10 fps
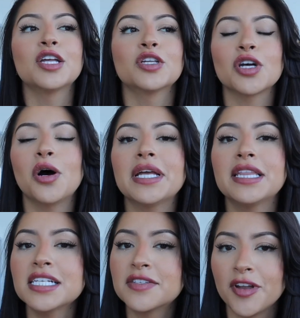So in
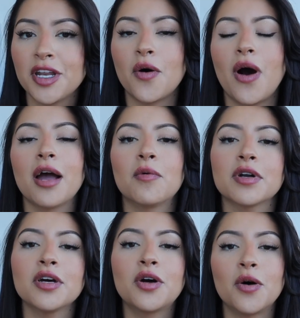this video, I
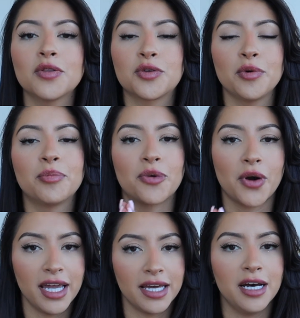want to go through
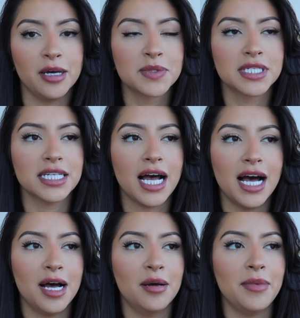breakups
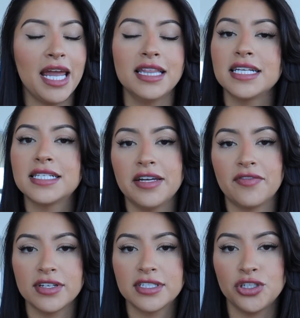in these
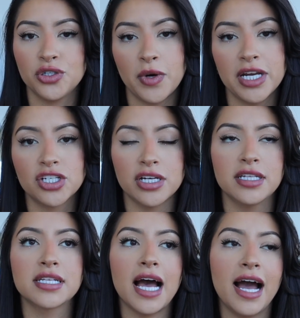different
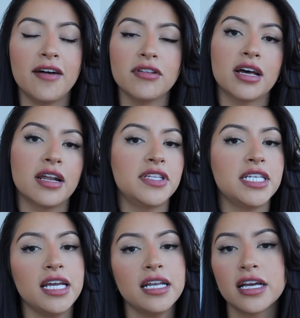situations. I have a lot of
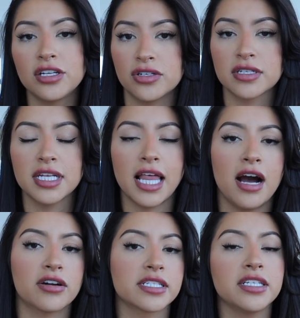teenagers
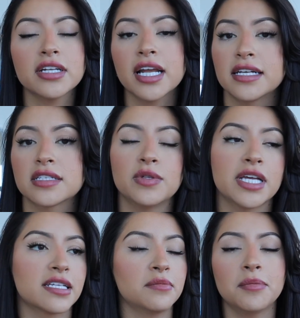that are still in high school
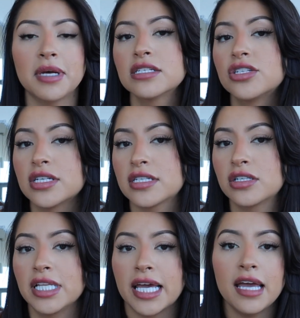that send me messages and
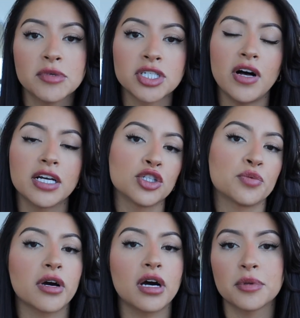are like, hey Michelle, I just
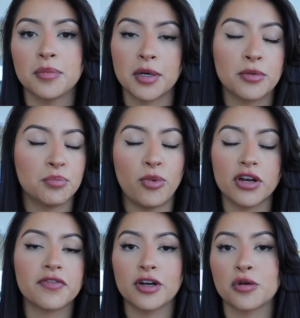broke up with my
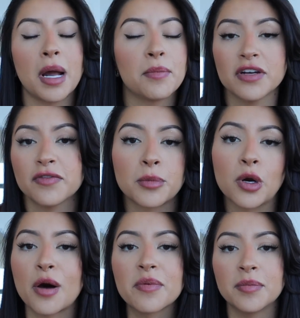boyfriend, or my boyfriend
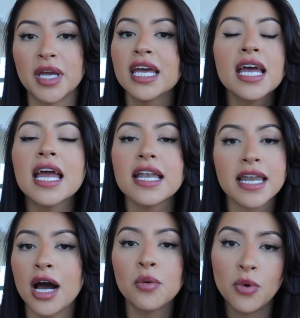broke up with me.
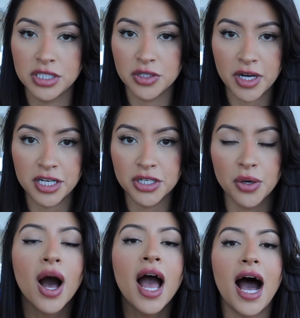Now what do I
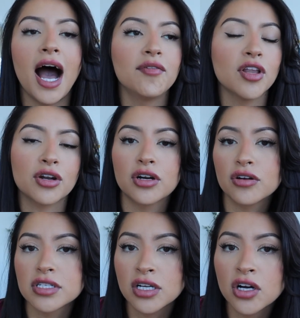do? I have a lot of
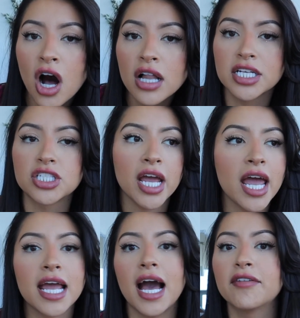girls in college.
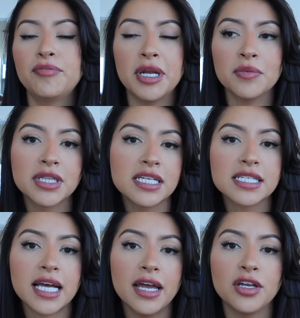Hey, I've been with this
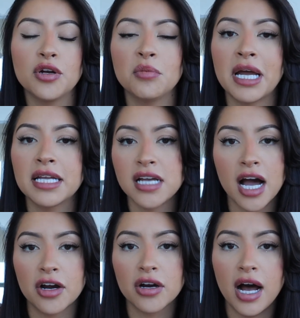guy, my
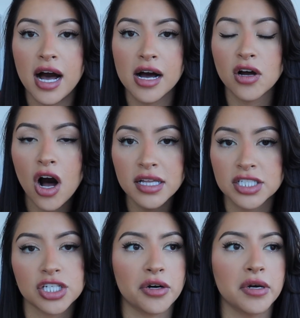entire
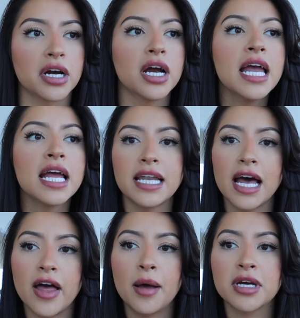college career.
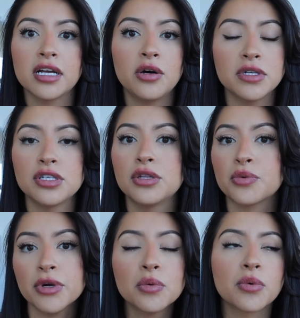Now that I'm going to go into the
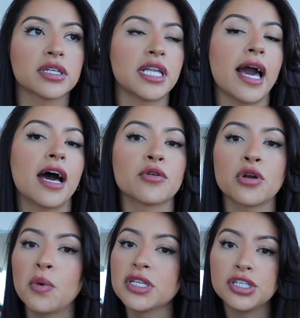real world, like I don't
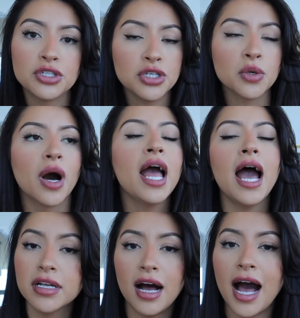know what to do.
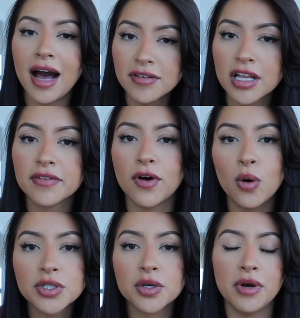I have a lot of
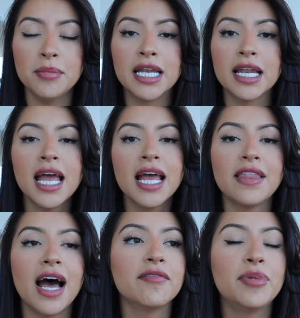older women
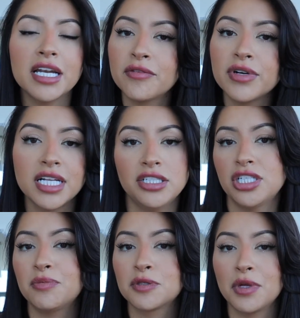that have been in
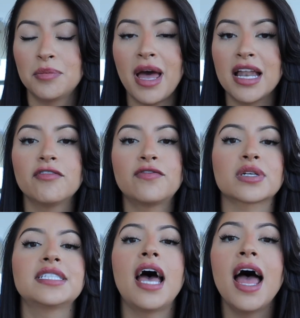relationships with men
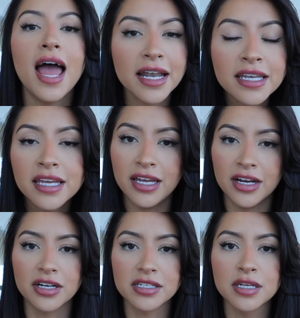for 10
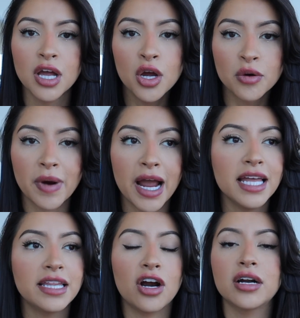years,
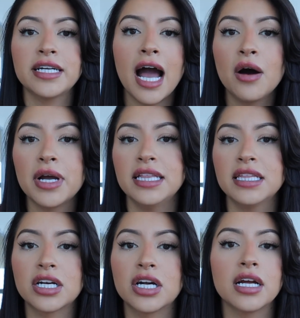right? They're now in
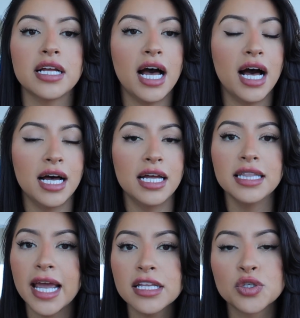their
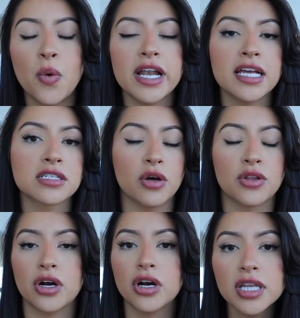late 20s or
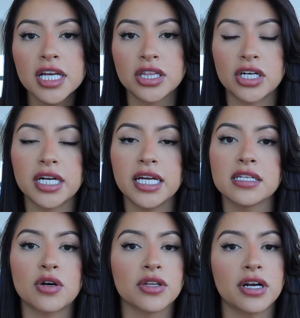their early 30s
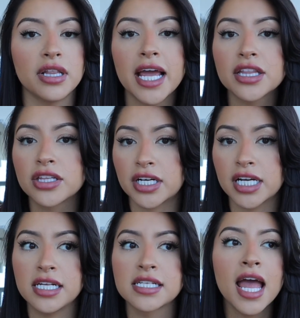or their late
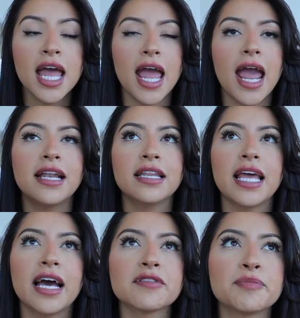30s, and
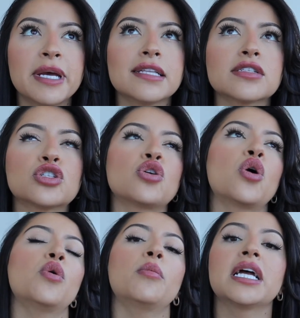they have spent
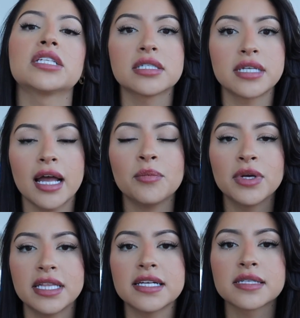so much time
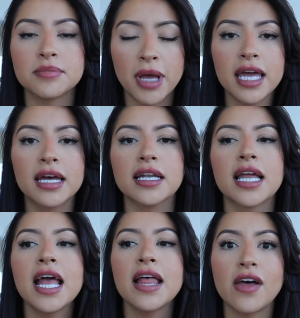with this man
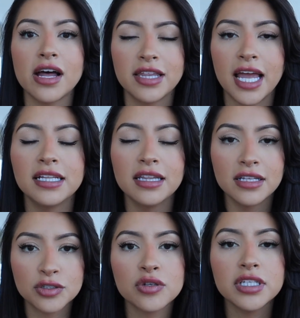that they
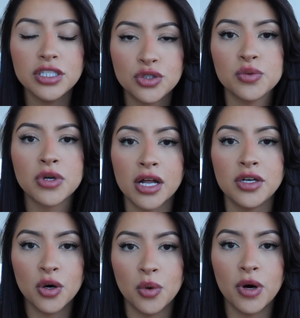literally do not
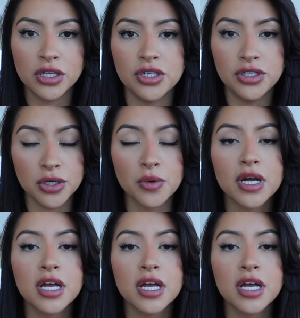know what to do.